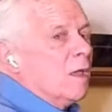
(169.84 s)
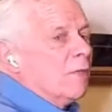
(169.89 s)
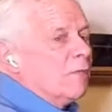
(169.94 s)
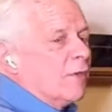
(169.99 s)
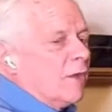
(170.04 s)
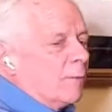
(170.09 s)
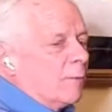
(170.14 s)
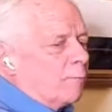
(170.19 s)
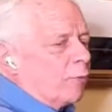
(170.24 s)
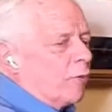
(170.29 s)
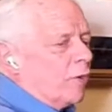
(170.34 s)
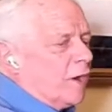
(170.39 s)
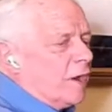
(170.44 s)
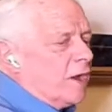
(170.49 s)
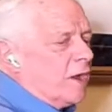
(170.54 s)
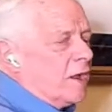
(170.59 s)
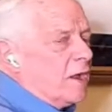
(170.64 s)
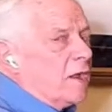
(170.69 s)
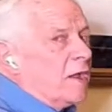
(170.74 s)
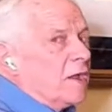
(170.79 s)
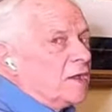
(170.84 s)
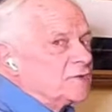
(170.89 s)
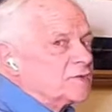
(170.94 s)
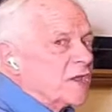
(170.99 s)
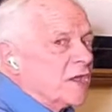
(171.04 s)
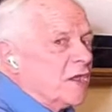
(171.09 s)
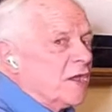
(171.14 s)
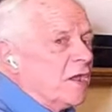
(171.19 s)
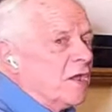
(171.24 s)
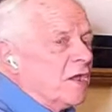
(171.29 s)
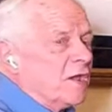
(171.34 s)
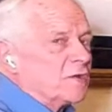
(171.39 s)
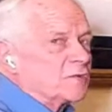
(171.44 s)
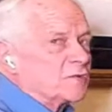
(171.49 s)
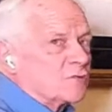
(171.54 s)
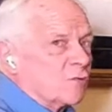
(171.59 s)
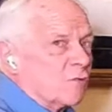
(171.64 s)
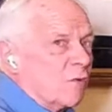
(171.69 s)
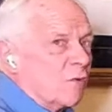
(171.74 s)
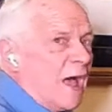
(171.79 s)
Their praises
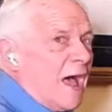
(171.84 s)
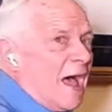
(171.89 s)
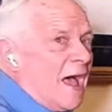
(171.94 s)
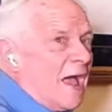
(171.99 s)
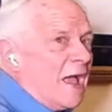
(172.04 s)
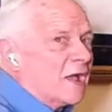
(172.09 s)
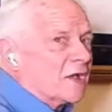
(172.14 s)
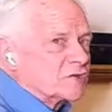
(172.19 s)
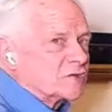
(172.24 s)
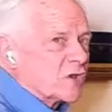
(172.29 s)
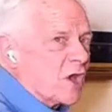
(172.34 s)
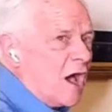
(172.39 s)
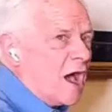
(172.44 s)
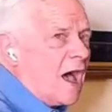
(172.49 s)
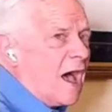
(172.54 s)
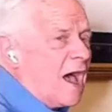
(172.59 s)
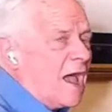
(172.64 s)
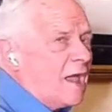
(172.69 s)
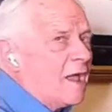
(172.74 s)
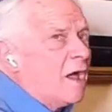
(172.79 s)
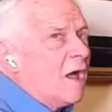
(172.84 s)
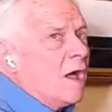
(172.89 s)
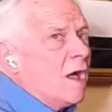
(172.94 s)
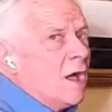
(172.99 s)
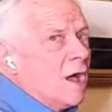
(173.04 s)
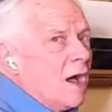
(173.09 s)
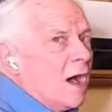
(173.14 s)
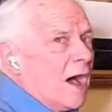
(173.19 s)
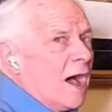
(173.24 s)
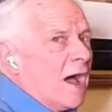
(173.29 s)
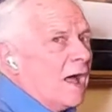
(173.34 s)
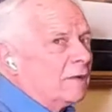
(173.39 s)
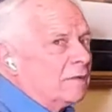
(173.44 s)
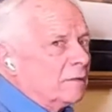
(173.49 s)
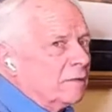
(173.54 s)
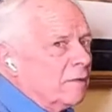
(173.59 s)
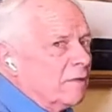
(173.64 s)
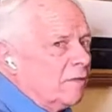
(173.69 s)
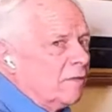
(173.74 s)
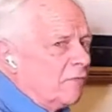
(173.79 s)
rise high on
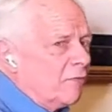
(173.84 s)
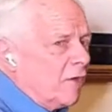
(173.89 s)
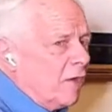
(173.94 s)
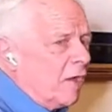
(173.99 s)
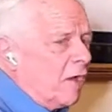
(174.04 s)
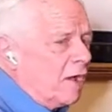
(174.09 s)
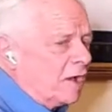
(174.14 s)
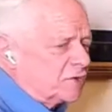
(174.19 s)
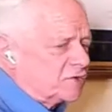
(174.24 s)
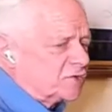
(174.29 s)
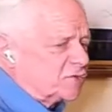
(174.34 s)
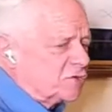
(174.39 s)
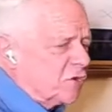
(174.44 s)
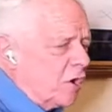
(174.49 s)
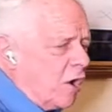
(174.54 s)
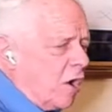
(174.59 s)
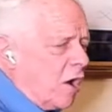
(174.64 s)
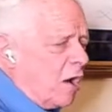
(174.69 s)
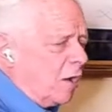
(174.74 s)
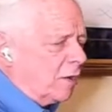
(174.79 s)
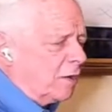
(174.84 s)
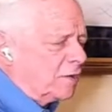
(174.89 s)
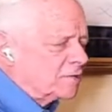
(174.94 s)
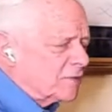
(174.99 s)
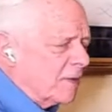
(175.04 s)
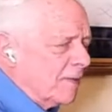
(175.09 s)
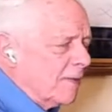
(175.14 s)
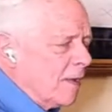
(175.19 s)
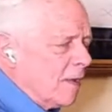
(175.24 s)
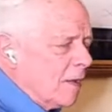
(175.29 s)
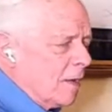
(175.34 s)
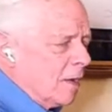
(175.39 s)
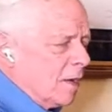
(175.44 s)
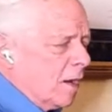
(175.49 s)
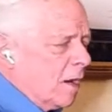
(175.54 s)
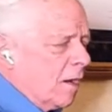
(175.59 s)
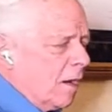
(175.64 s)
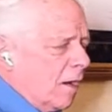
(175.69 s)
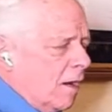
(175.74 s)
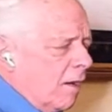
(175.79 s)
the songs
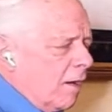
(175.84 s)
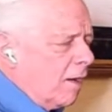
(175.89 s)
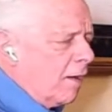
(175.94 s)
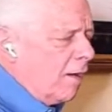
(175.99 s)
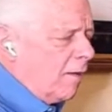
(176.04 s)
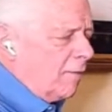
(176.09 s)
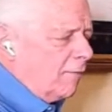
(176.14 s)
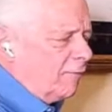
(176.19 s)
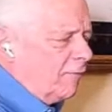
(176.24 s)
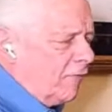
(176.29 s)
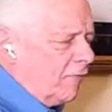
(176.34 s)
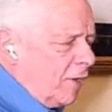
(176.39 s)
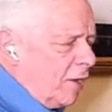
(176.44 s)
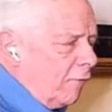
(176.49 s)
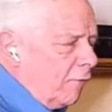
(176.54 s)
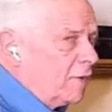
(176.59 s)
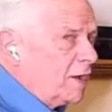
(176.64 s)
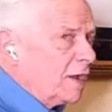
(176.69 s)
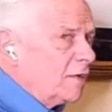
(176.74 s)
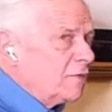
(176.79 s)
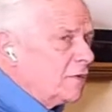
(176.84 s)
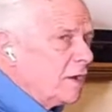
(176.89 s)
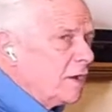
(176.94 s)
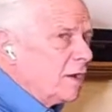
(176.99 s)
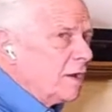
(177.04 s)
of the redeemed.